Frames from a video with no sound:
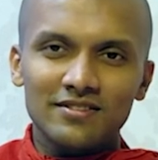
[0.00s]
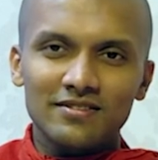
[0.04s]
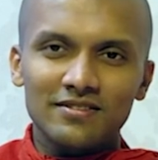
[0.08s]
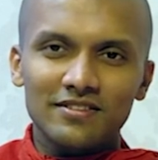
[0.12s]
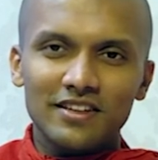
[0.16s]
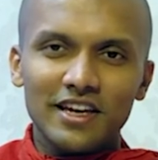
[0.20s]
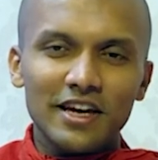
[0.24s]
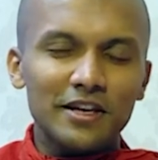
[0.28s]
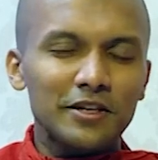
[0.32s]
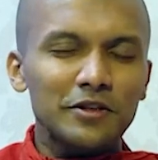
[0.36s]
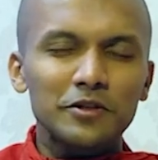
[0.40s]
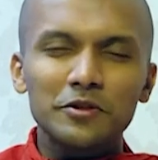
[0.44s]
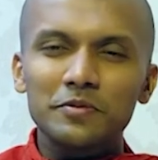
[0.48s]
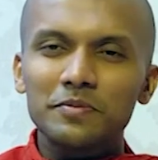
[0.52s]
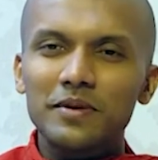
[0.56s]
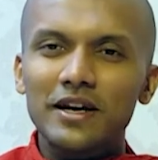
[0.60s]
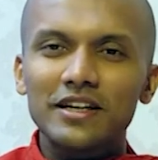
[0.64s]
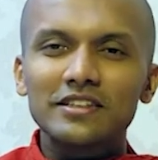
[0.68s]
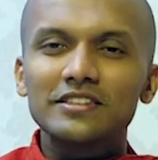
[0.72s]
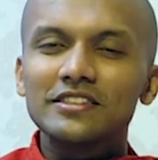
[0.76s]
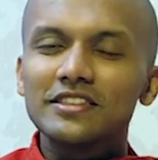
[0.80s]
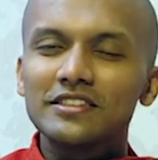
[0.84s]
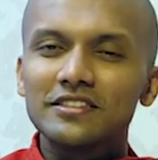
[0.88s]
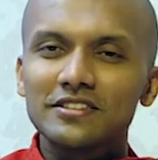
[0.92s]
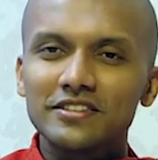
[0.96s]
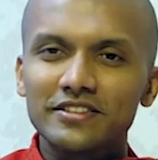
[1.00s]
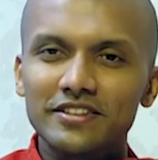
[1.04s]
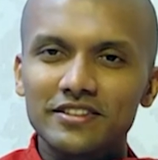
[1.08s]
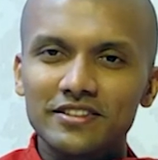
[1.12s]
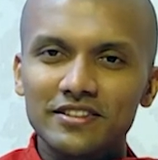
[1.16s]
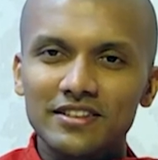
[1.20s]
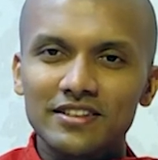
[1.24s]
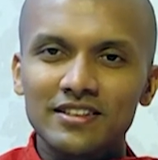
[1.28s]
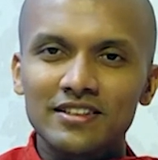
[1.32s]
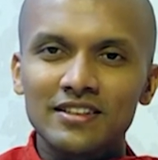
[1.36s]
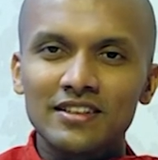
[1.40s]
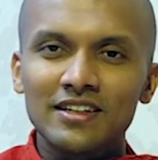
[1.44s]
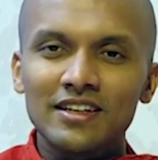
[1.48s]
Can you imagine,
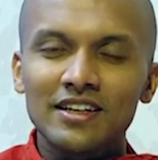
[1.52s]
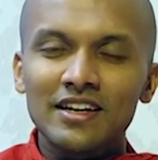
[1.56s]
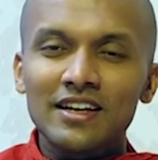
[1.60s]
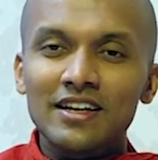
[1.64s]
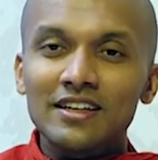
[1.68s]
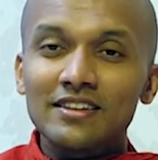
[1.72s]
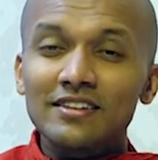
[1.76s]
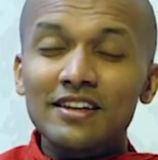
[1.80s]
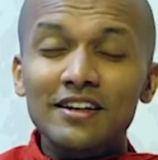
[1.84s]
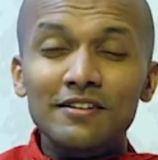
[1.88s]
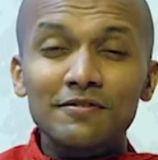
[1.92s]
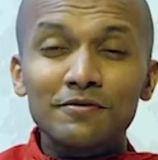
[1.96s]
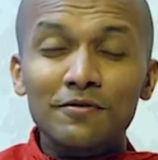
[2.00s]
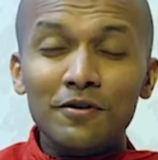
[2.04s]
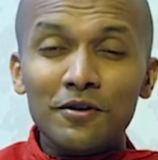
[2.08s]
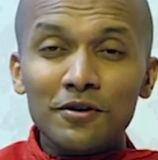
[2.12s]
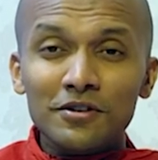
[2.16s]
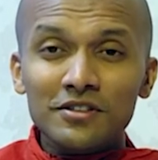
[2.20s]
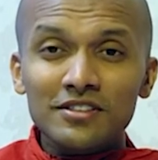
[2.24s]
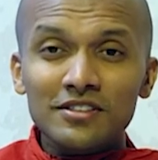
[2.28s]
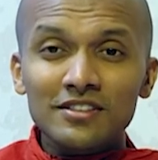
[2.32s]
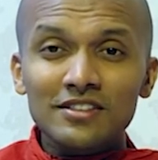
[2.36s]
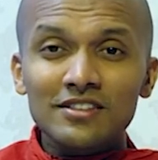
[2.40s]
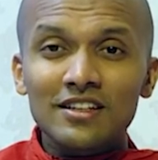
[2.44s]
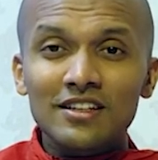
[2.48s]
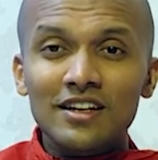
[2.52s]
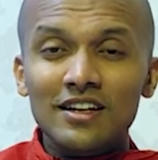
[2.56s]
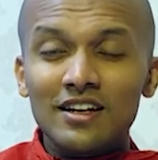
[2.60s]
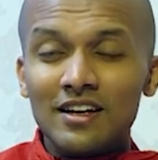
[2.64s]
children? That was